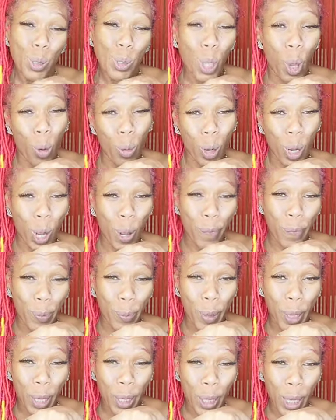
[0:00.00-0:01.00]
don't come for
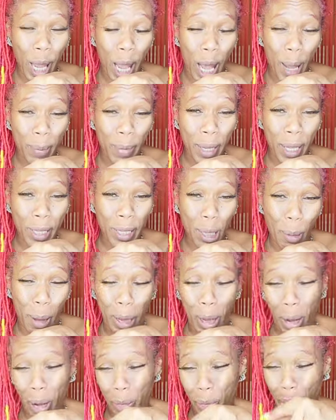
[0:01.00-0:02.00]
me in the comments. I'm
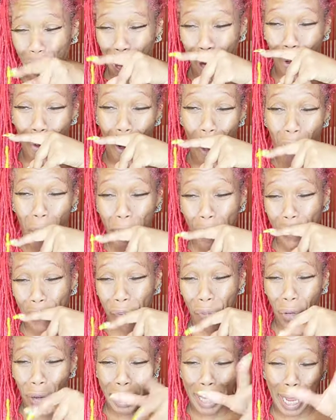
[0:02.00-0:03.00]
like, well, you're
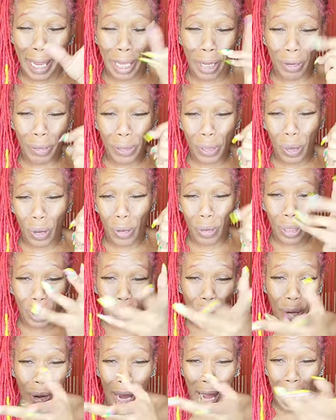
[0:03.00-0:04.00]
almost 28 years old
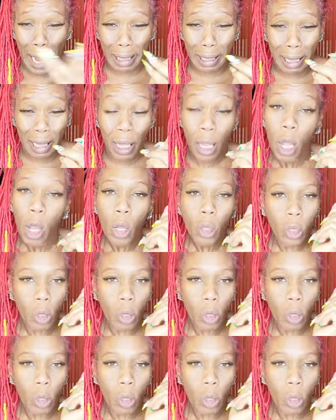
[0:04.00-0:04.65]
and you're acting.